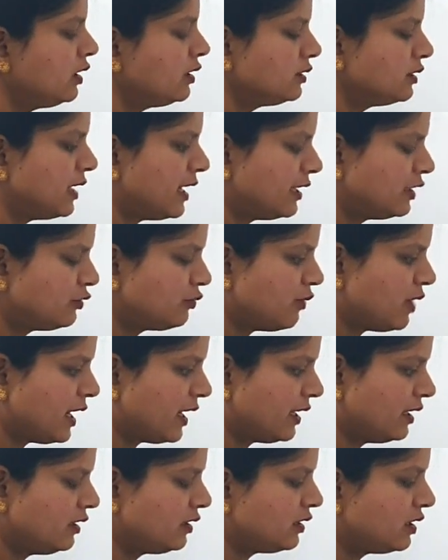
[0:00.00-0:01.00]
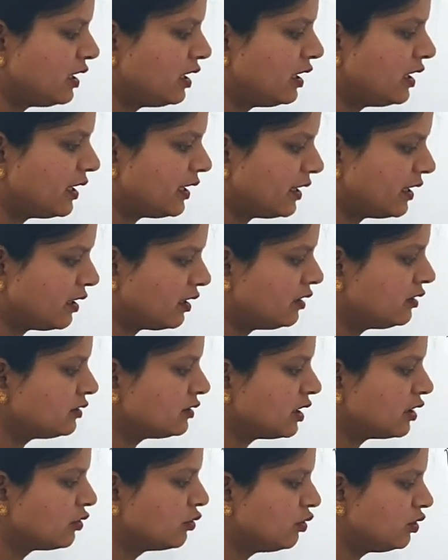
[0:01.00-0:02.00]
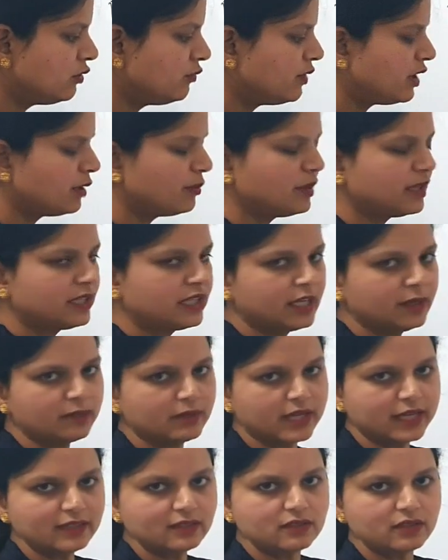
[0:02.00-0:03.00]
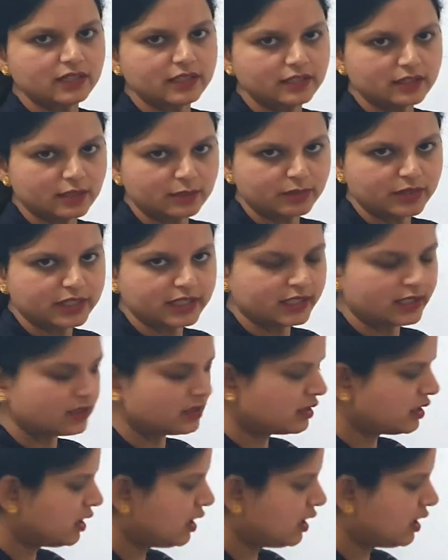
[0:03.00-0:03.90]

That's why till here the good will be deemed as intermediate.